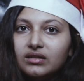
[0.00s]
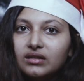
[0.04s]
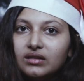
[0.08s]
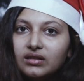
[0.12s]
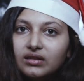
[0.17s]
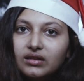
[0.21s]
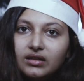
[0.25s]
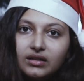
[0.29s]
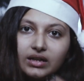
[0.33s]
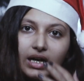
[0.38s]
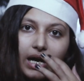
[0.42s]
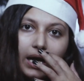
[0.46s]
the
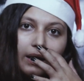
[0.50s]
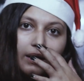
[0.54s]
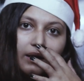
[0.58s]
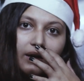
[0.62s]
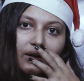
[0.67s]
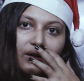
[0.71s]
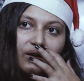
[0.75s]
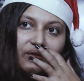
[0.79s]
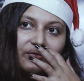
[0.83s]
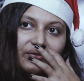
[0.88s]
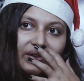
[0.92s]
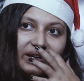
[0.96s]
color
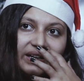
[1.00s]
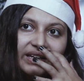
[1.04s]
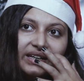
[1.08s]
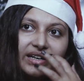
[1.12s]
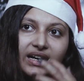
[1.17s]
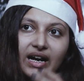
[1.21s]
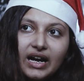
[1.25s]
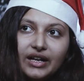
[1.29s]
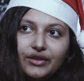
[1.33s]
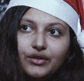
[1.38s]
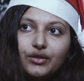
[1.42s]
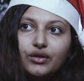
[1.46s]
of any
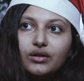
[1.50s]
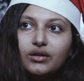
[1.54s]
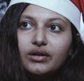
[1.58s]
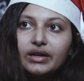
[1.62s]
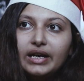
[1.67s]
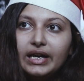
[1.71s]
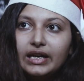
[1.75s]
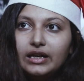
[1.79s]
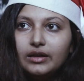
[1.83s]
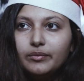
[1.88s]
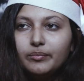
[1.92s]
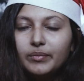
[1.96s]
other
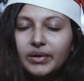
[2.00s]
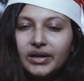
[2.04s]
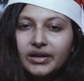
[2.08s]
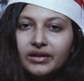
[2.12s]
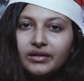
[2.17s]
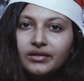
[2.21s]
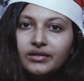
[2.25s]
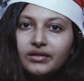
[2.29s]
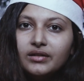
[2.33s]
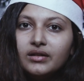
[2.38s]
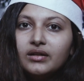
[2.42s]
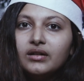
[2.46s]
element
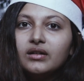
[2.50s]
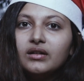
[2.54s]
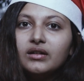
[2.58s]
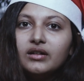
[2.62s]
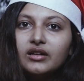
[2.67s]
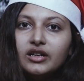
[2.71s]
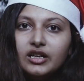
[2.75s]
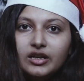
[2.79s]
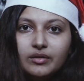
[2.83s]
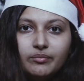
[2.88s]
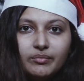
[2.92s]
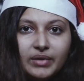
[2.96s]

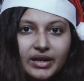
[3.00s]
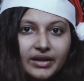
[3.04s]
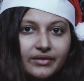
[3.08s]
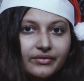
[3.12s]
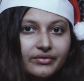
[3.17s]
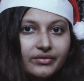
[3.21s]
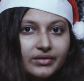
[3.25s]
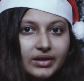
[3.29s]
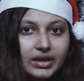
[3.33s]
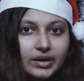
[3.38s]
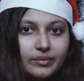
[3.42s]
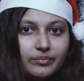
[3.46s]
in my
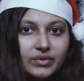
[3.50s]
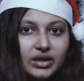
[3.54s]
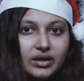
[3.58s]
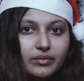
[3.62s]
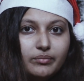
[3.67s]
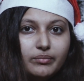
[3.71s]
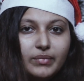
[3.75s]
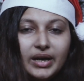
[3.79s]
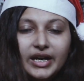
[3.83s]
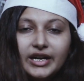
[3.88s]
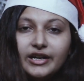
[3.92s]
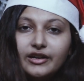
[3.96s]
frame that
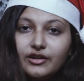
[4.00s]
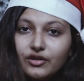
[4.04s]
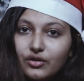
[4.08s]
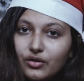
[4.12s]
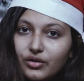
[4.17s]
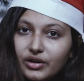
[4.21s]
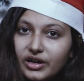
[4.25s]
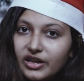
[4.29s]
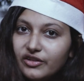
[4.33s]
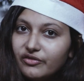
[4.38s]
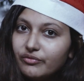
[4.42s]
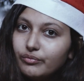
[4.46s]
might not
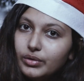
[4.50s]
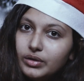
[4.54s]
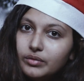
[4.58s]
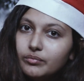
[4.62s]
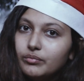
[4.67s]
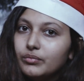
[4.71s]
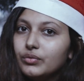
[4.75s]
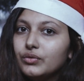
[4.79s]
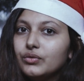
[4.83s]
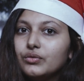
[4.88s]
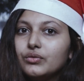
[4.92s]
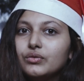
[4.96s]
have been
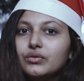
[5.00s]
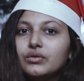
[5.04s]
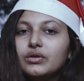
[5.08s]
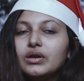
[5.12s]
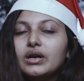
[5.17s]
blue.